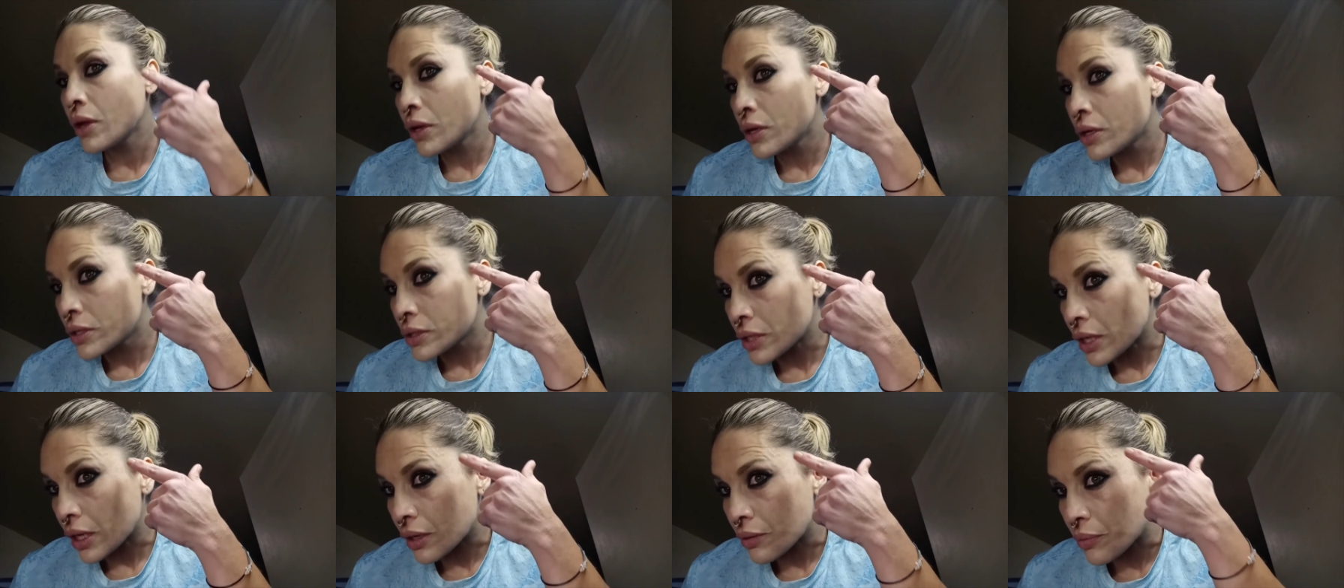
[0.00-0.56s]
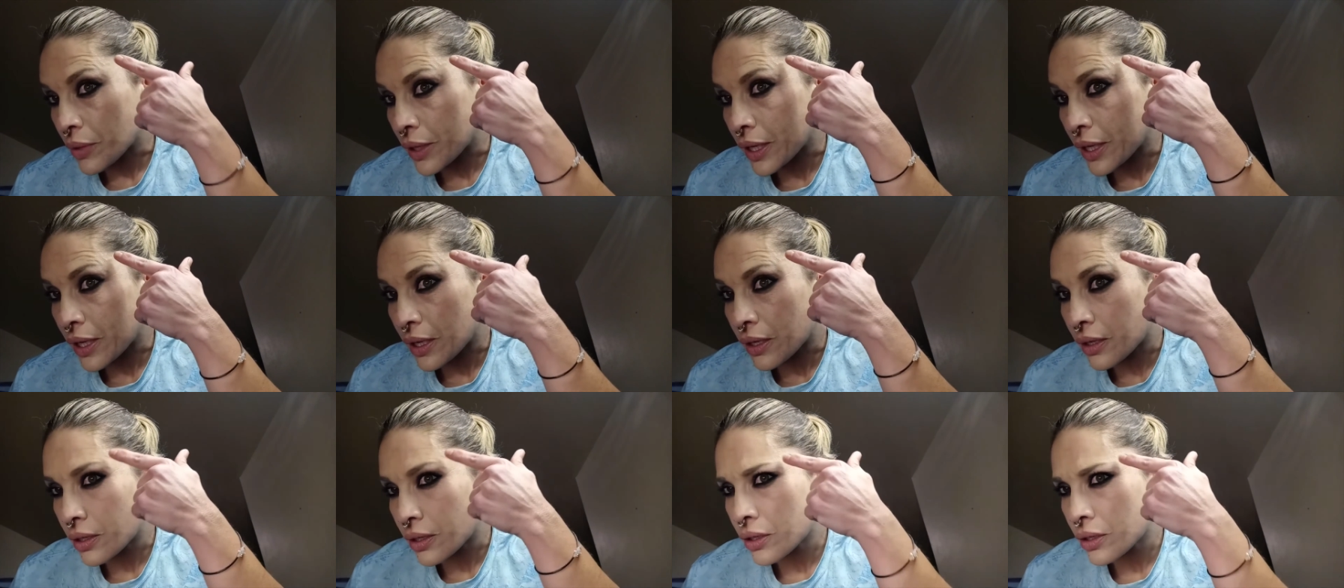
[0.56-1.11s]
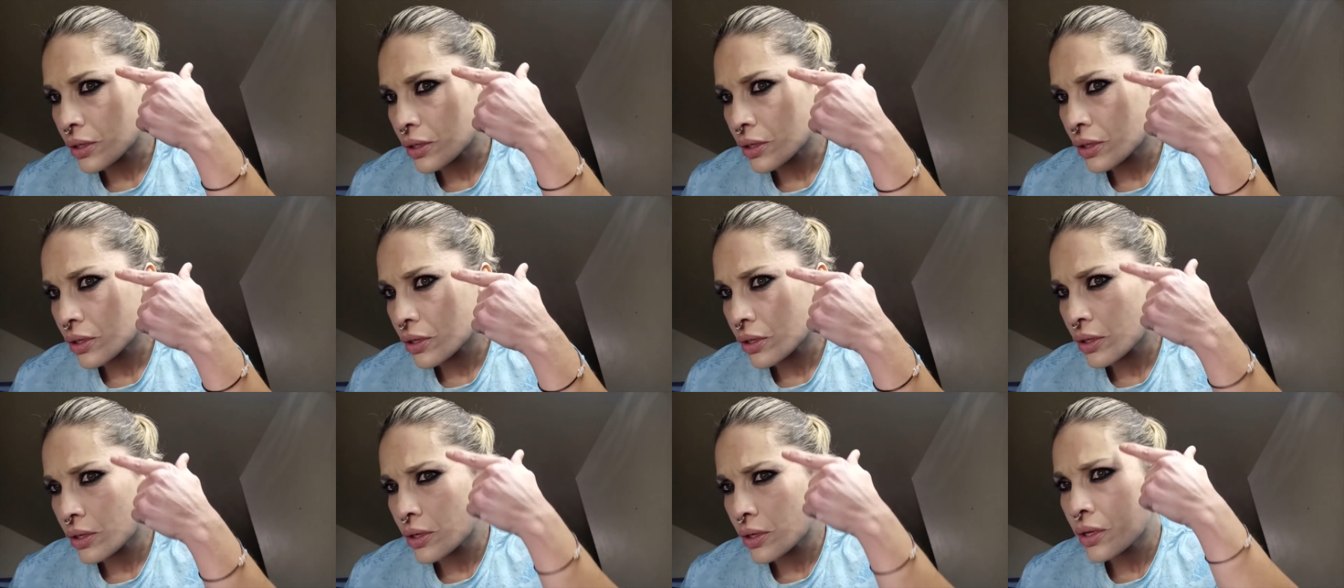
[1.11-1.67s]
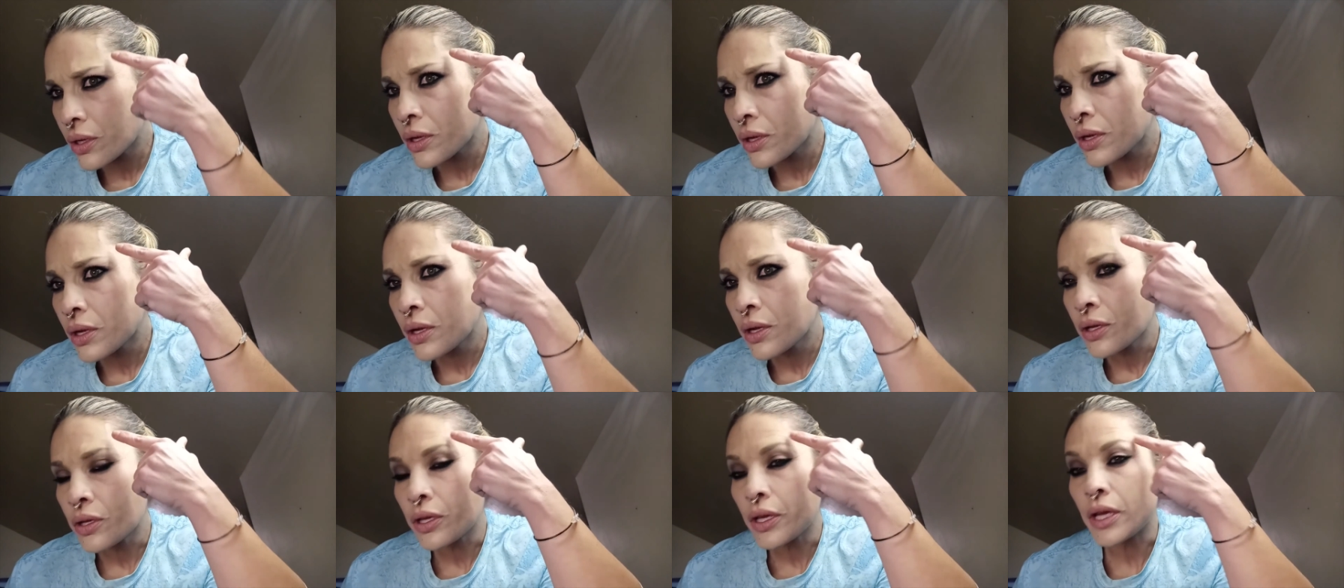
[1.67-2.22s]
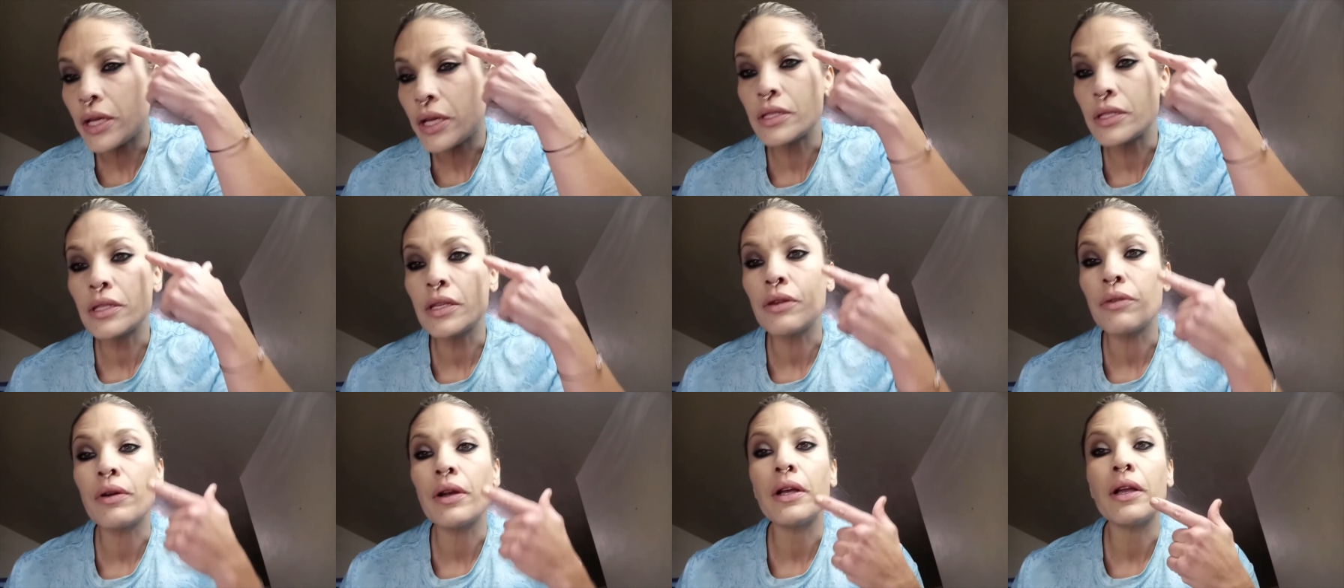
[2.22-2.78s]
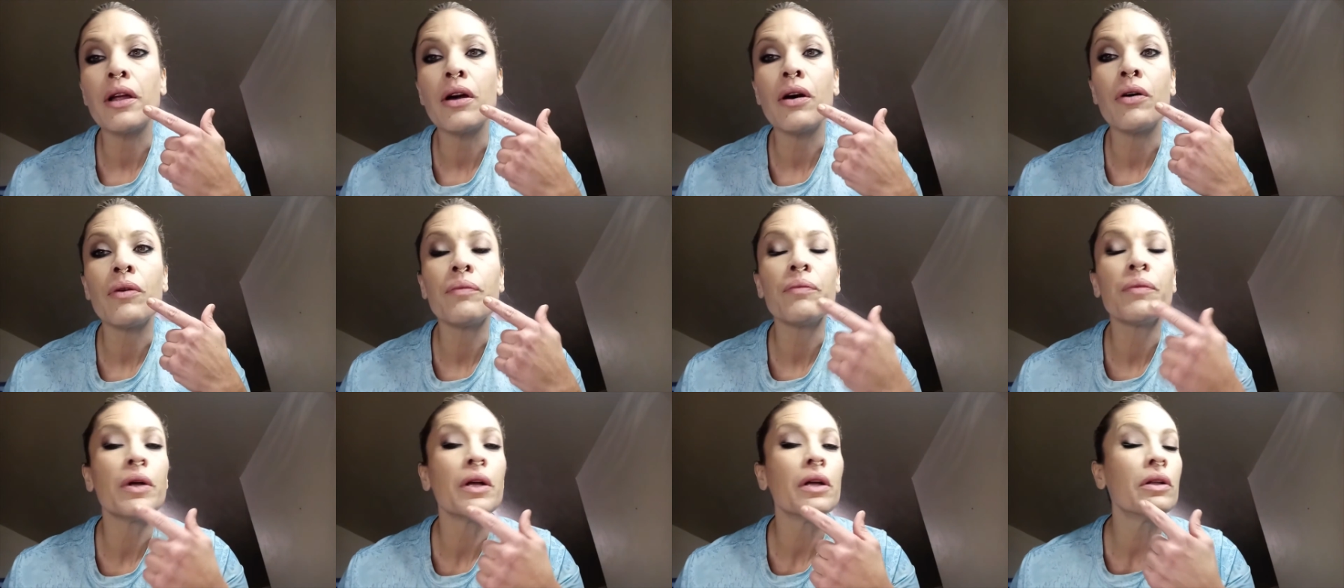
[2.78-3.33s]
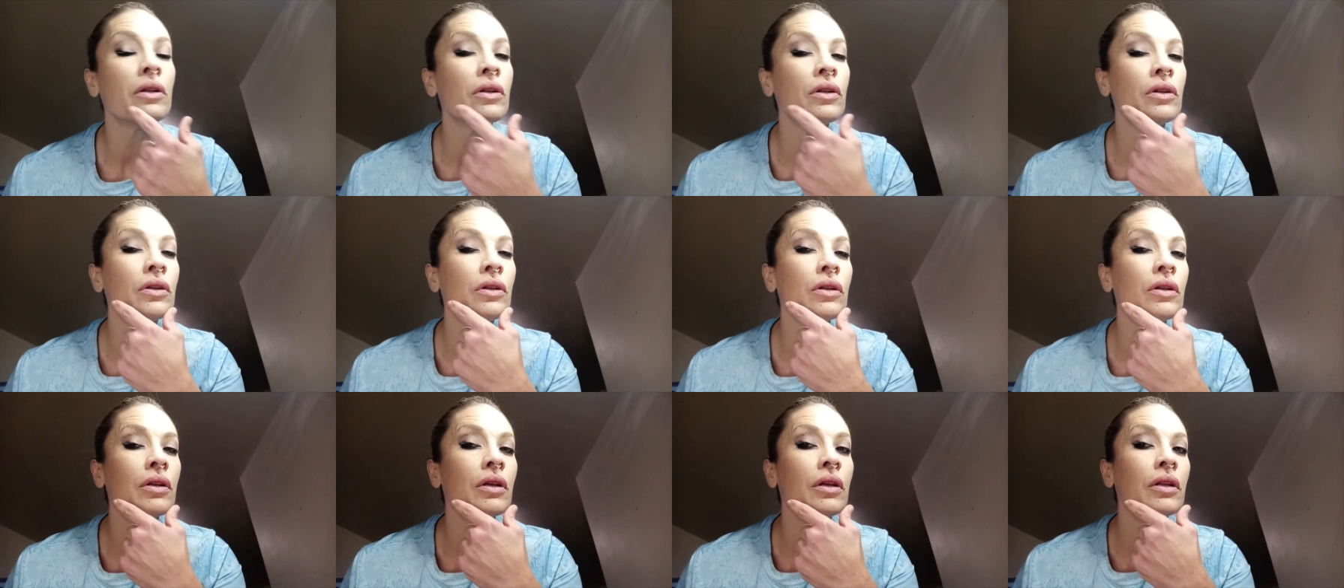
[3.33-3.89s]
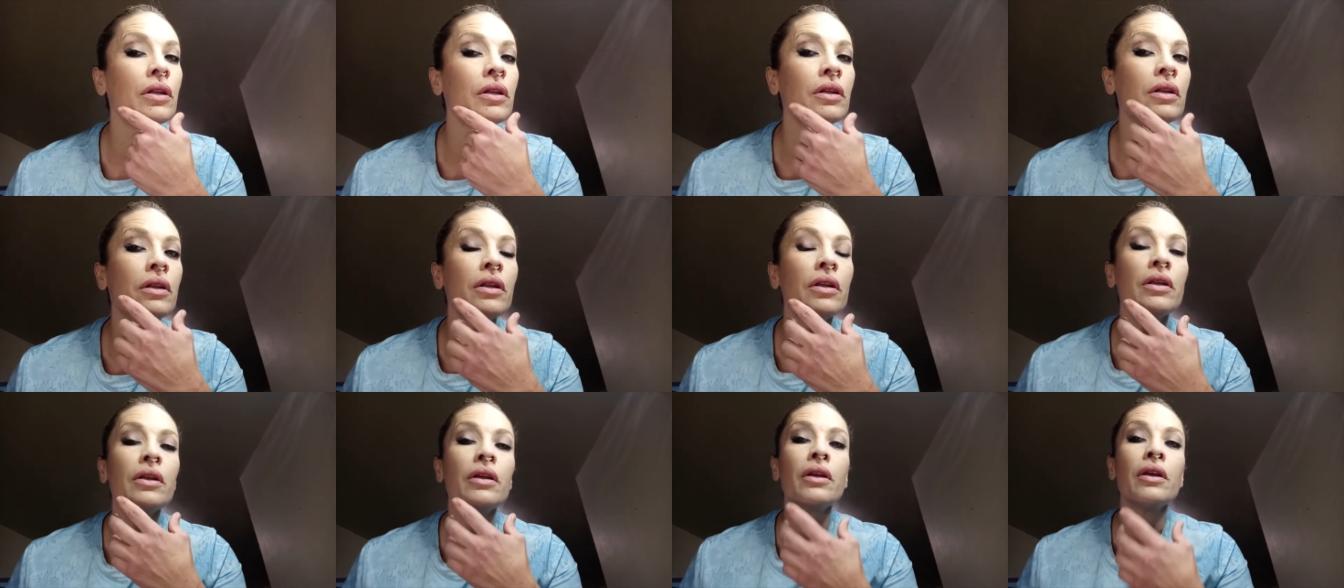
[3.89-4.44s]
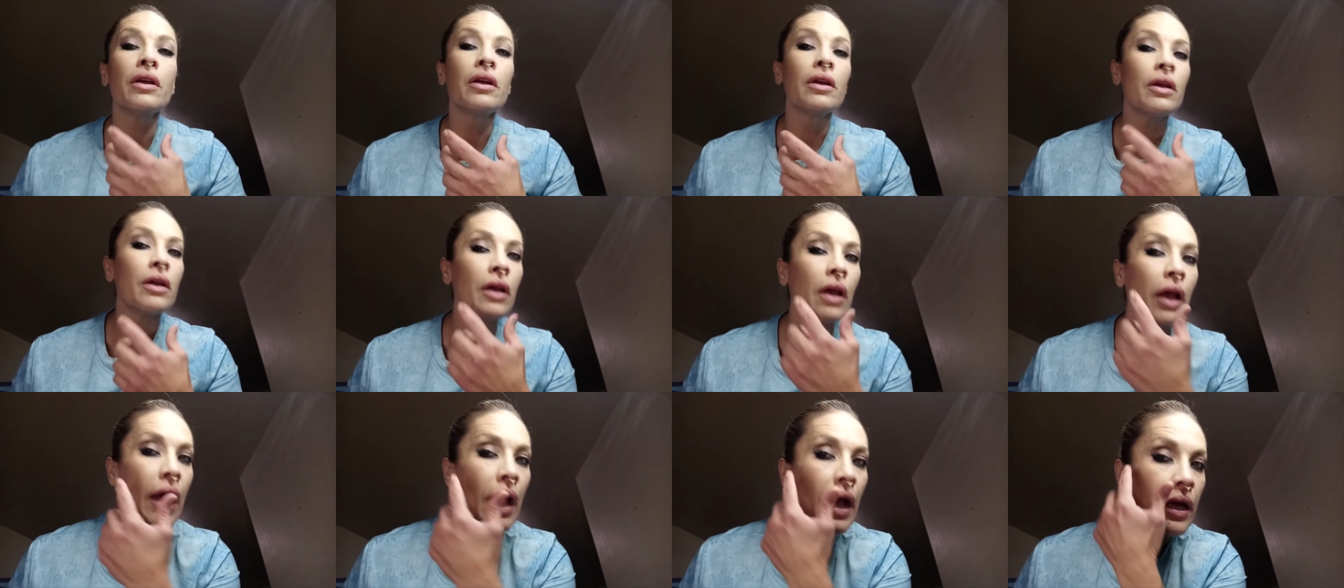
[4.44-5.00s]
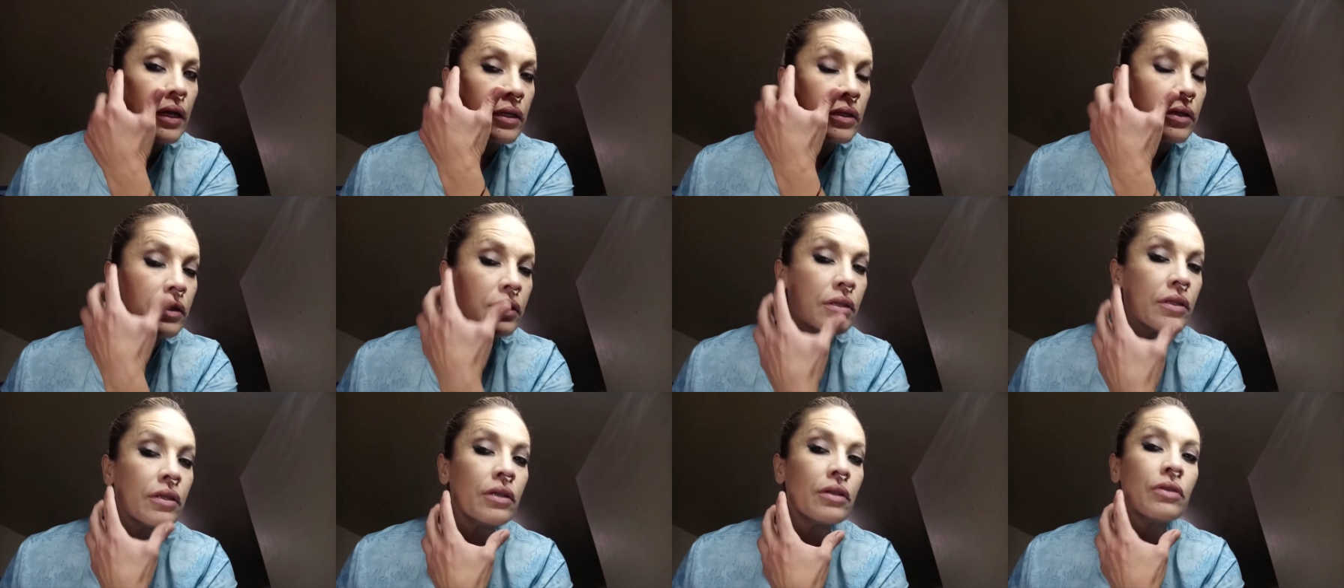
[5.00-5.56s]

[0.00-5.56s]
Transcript: side of my head, can't see it right now, but it has